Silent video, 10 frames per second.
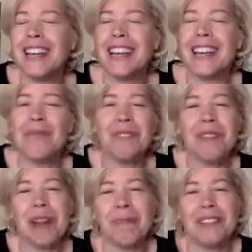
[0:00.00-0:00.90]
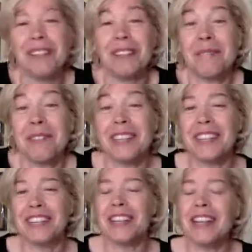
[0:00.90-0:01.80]
and I'm so happy to still be
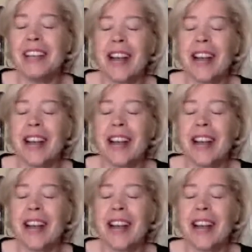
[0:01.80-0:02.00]
here.